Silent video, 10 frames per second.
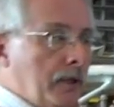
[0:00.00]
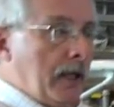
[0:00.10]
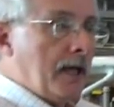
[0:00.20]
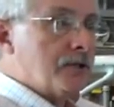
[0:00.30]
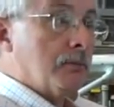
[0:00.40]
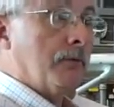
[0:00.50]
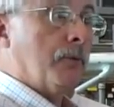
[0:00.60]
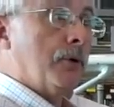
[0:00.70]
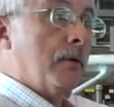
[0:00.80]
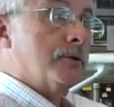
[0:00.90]
in NASA
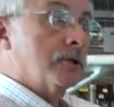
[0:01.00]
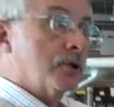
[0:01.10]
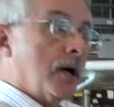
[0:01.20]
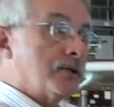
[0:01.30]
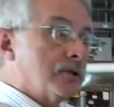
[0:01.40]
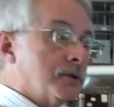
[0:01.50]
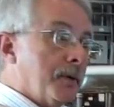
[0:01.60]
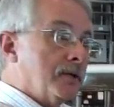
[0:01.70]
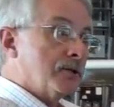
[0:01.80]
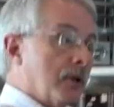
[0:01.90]
before there was a Johnson
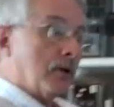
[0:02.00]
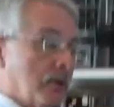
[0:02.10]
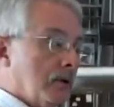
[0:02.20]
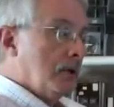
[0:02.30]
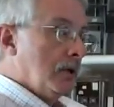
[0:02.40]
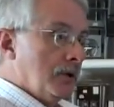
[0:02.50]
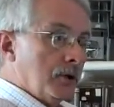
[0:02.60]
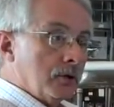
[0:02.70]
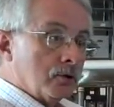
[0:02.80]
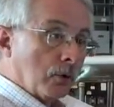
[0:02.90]
Space Center.
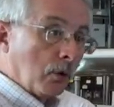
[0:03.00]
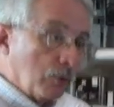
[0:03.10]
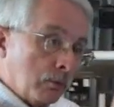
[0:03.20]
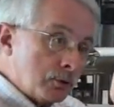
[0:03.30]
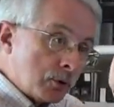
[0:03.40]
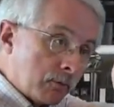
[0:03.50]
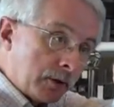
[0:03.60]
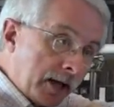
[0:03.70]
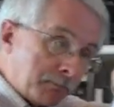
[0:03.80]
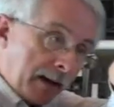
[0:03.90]
The control room was over
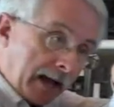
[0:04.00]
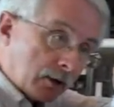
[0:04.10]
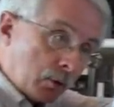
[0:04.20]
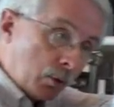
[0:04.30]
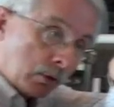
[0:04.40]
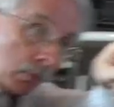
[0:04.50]
in that back corner